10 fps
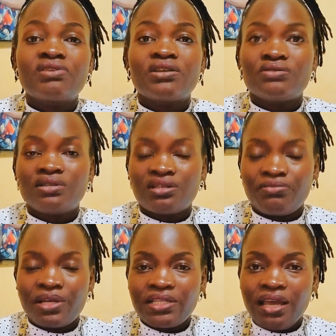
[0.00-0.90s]
reduces
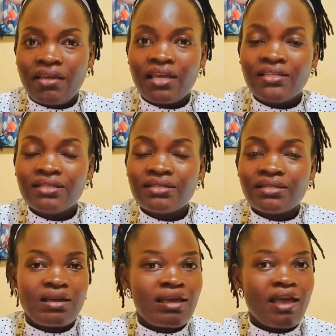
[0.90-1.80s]
maintenance
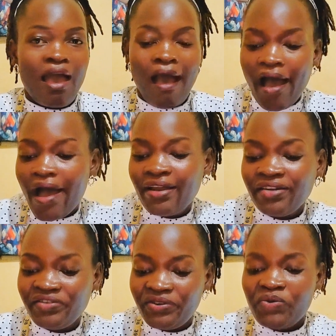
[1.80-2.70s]

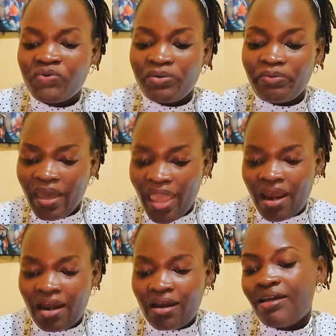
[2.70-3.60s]
and
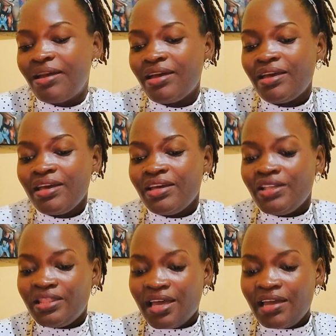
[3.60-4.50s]
repair.
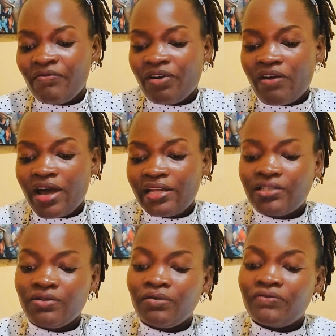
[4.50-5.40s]
Then
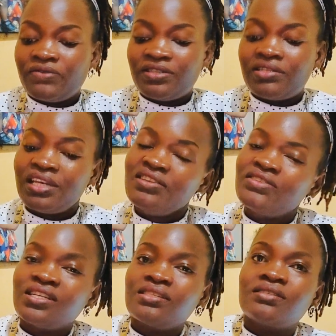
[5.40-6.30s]
variety of
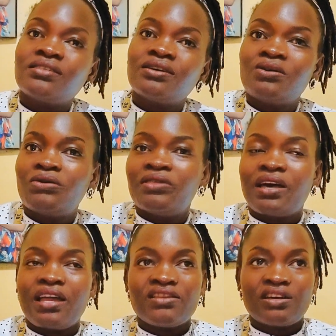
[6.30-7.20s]
stitches on
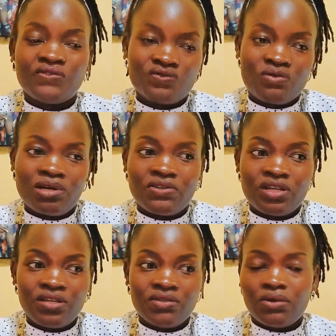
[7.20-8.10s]
the industrial
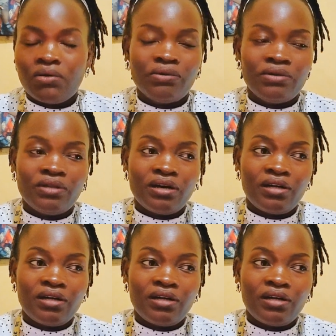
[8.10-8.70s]
machines or on